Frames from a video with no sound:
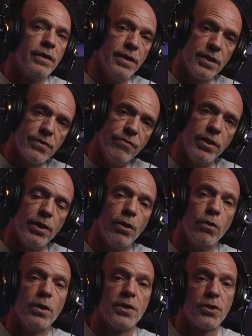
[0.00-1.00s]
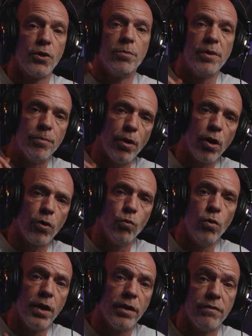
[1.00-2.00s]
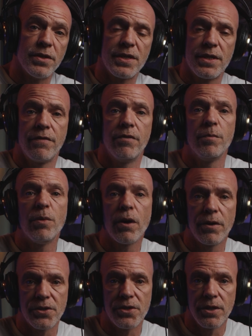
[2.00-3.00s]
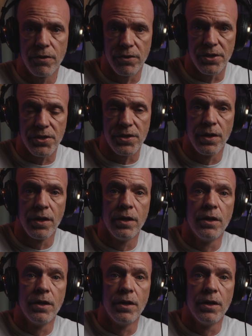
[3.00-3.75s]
This video is going to be part 1 of a 7-part series.